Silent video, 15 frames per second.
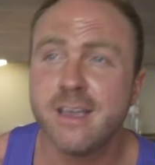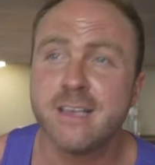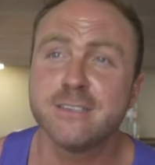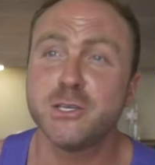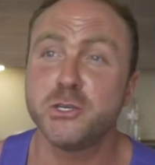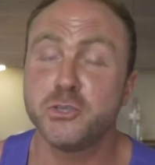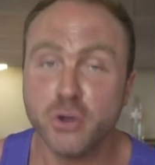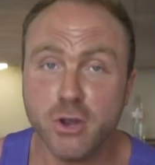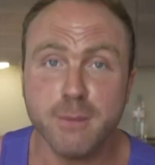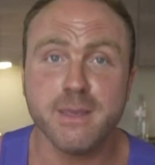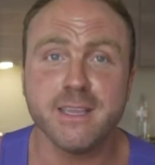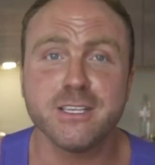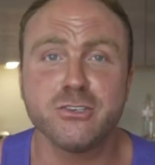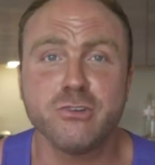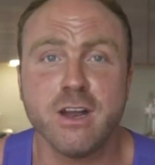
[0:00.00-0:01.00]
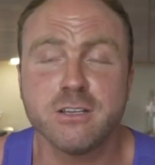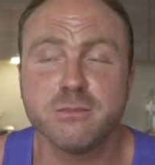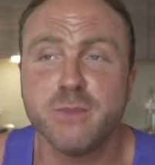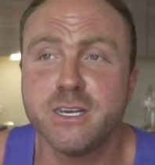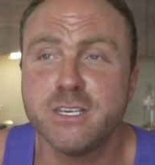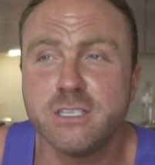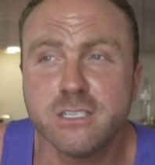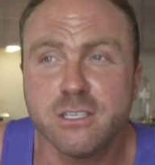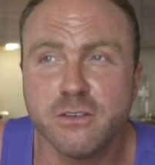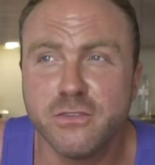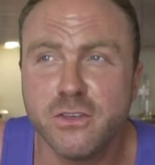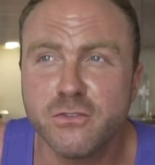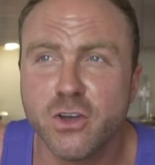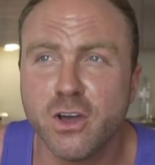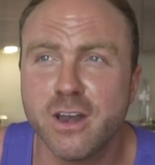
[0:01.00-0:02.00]
So join me in this transformation. So if
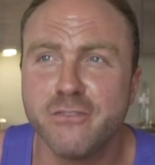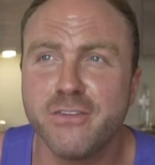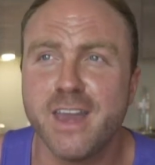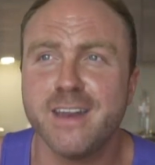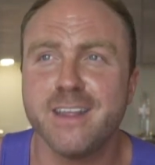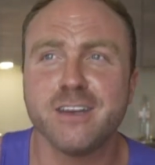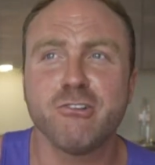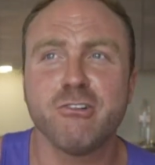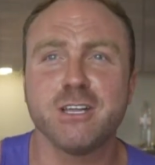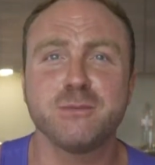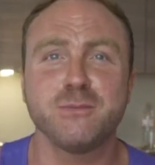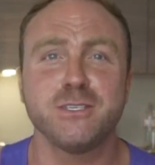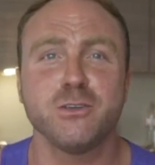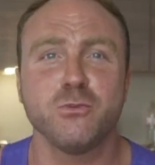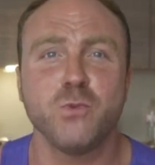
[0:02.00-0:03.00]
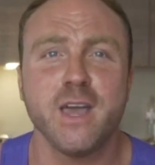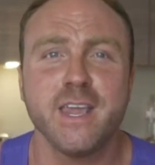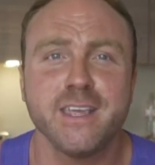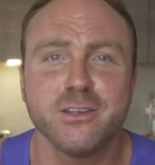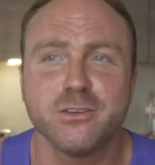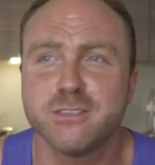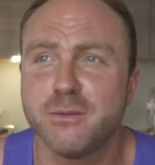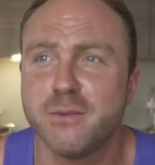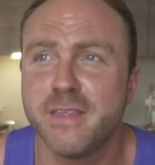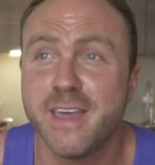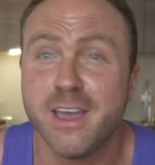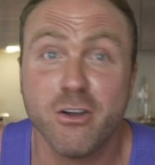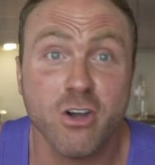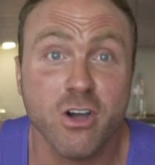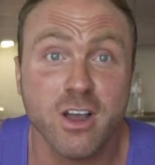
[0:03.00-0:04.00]
you've got an event in Christmas, a wedding or something like
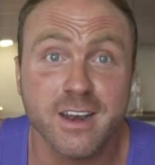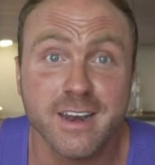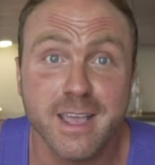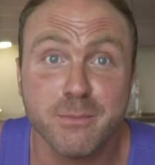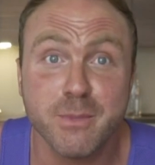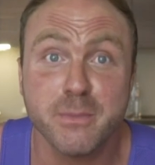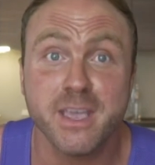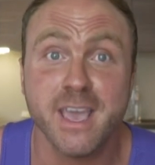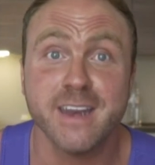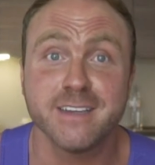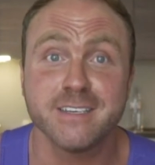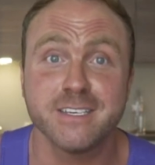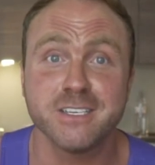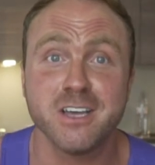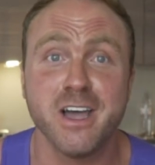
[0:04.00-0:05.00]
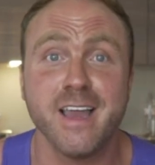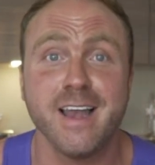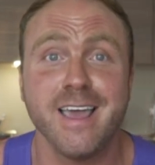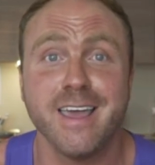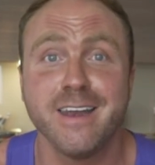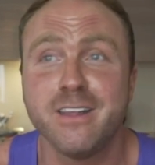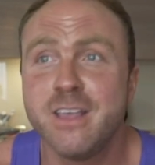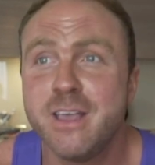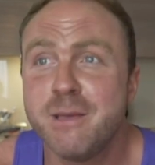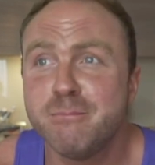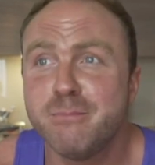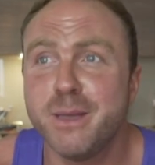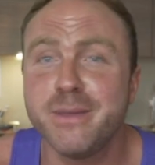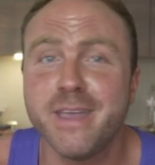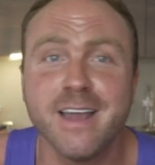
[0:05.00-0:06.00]
that, holiday, maybe heading to Thailand,
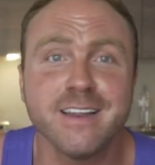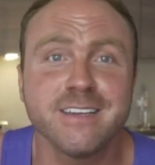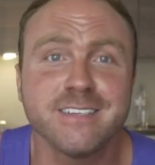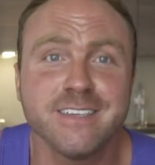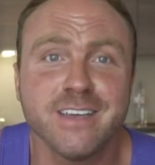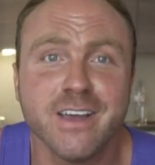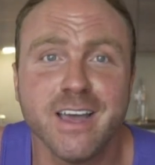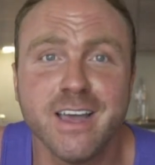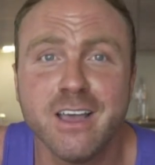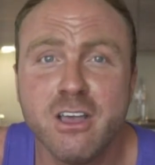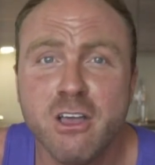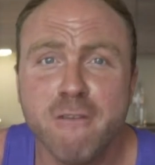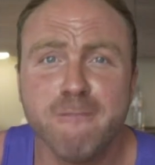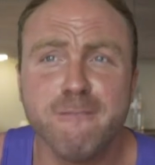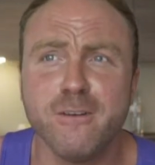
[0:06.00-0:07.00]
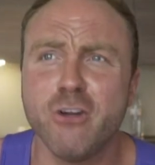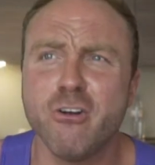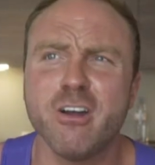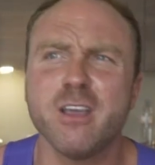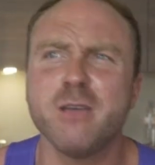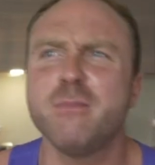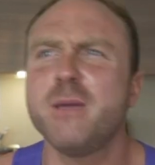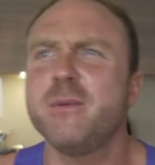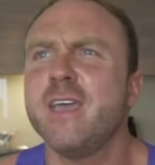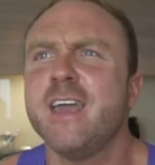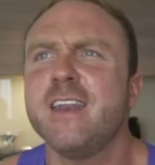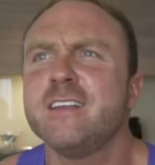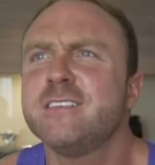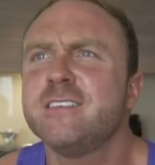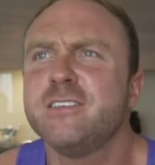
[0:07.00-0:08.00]
maybe heading to Florida, maybe
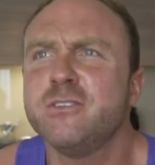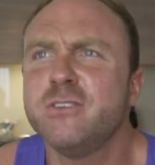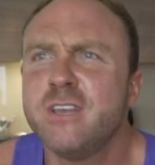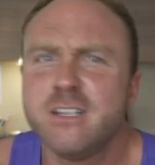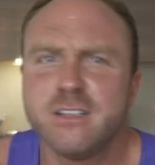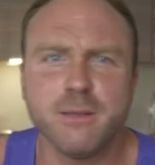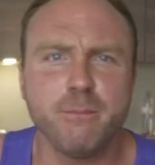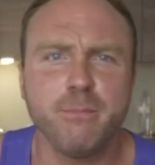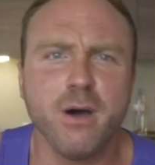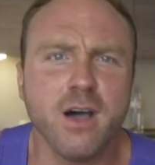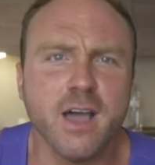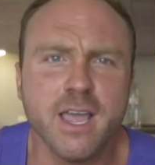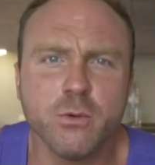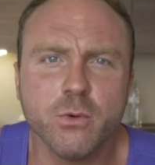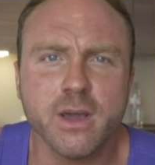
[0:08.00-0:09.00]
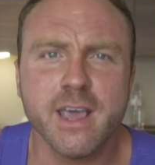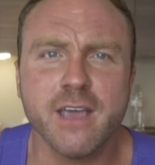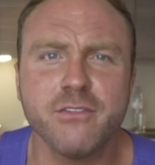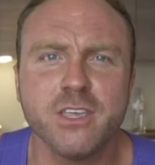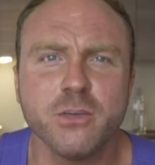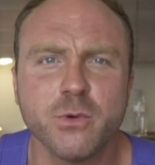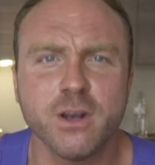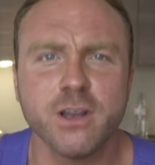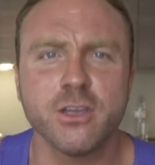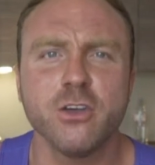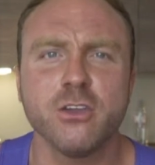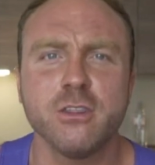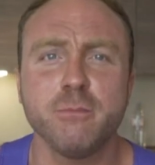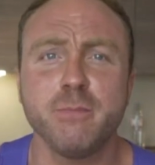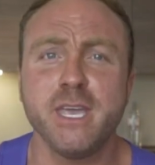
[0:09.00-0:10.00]
heading to Dubai, whatever, you want to look
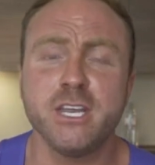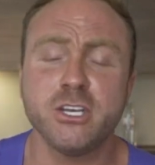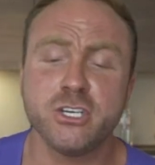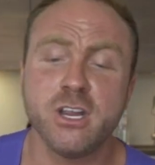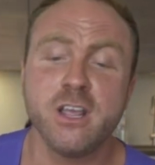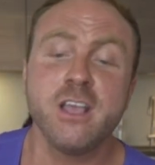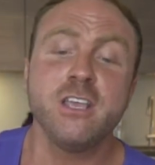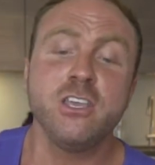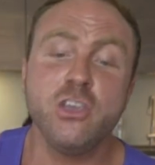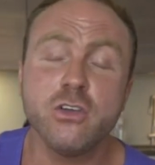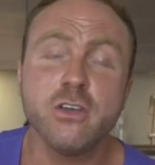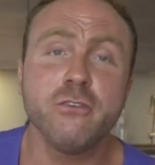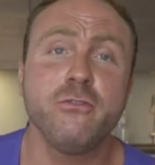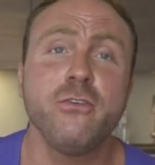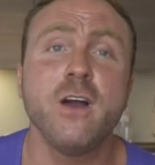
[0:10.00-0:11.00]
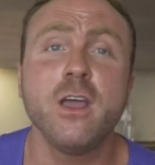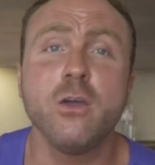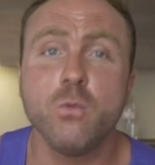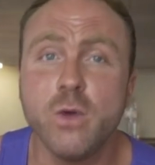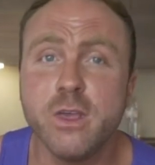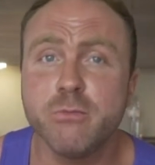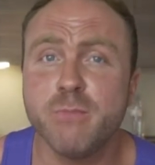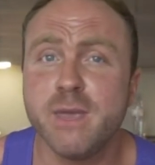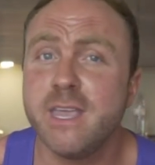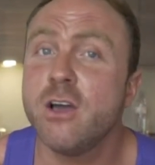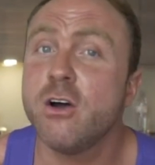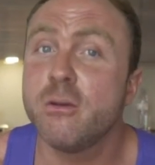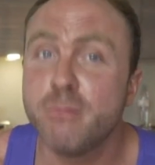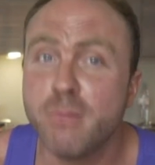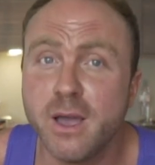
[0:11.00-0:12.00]
good on the beach, you can follow with me
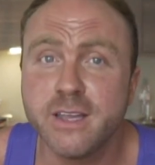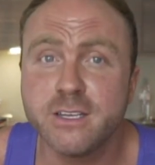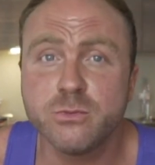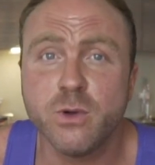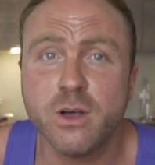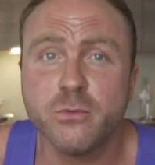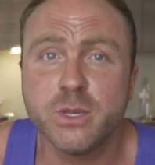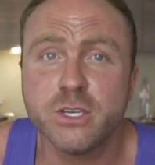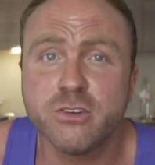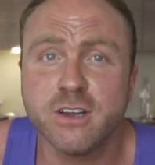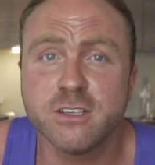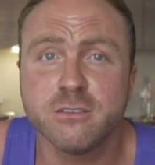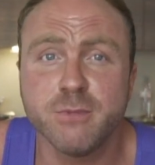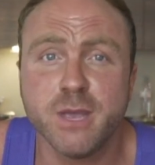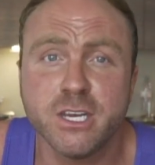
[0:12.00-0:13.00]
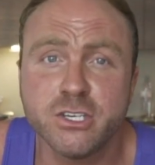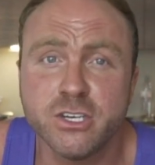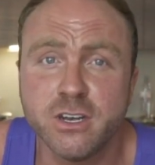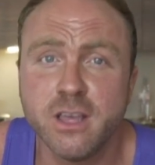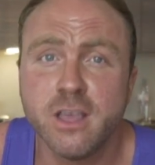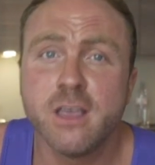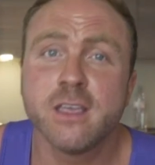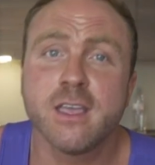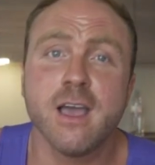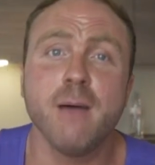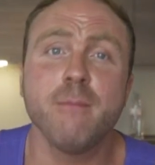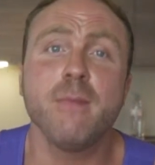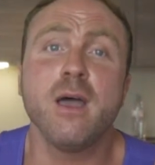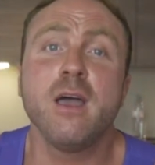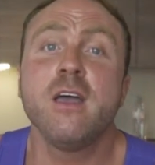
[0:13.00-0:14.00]
on my 12-week transformation
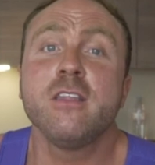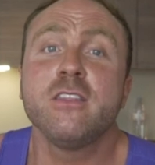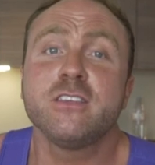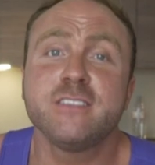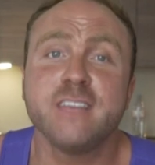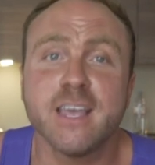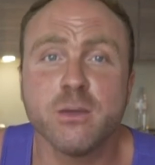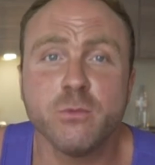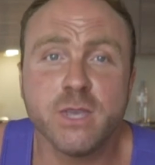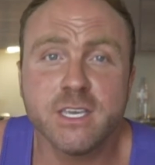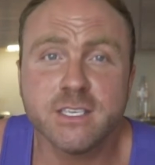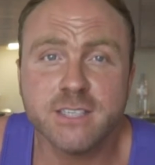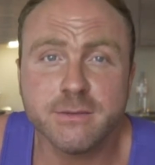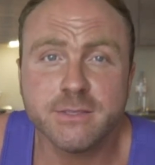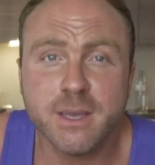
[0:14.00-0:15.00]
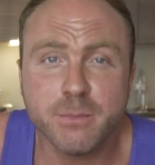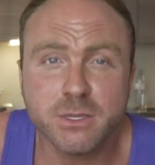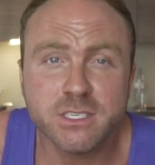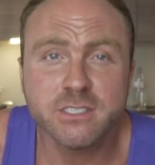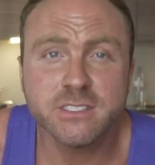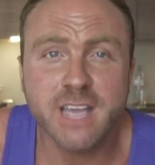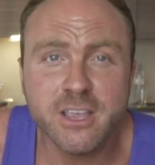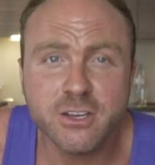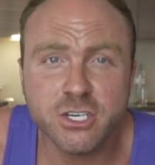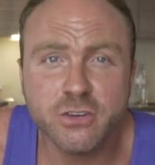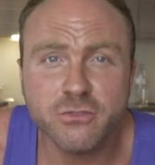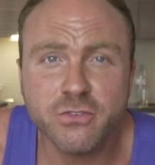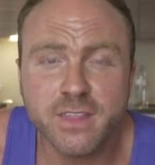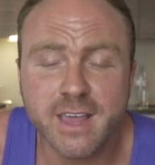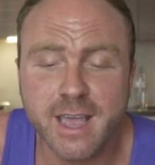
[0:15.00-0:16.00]
come the second week of September. So stay
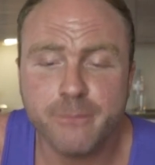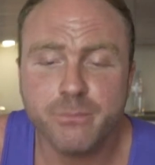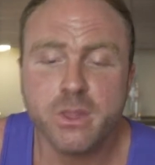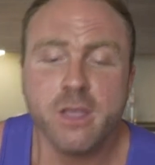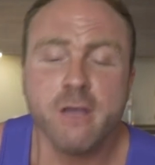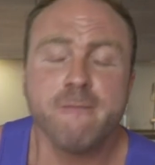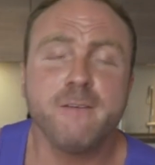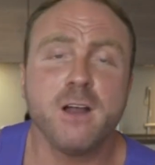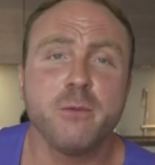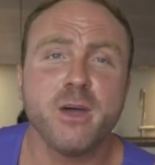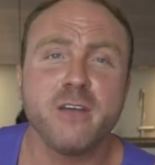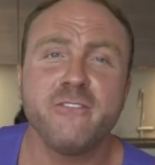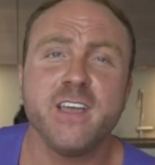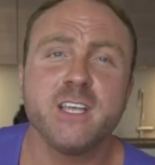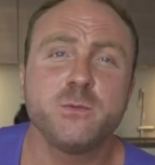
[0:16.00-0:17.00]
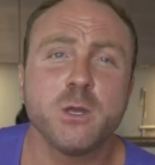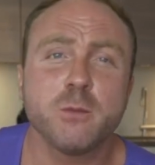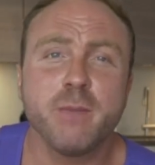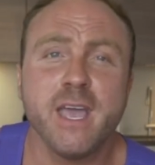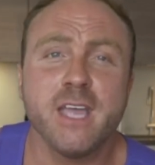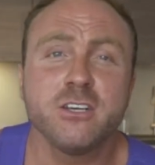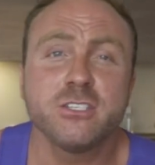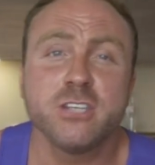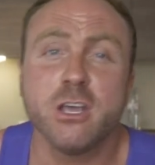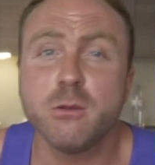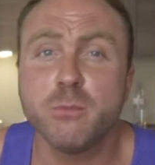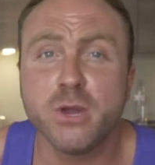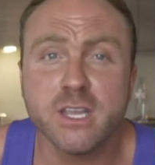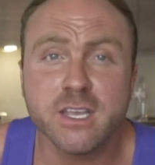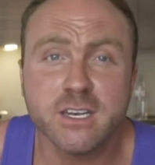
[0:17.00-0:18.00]
tuned for that. Follow my Facebook page,
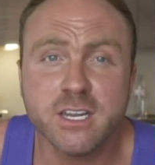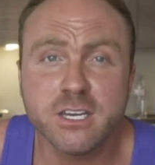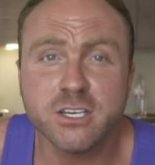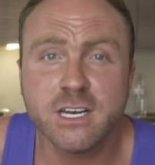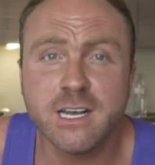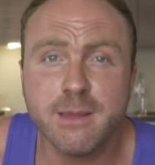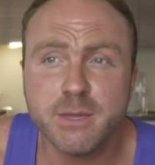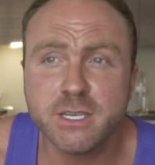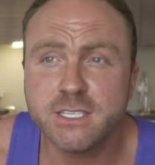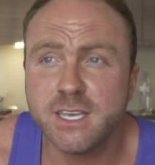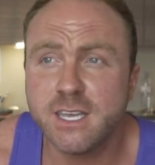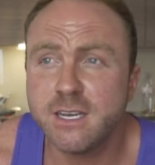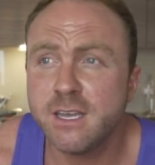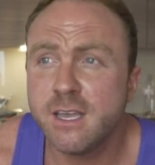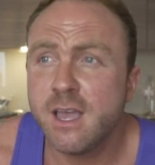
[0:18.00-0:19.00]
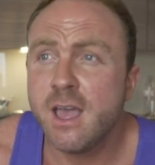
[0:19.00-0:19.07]
Total Body Conditioning Limited.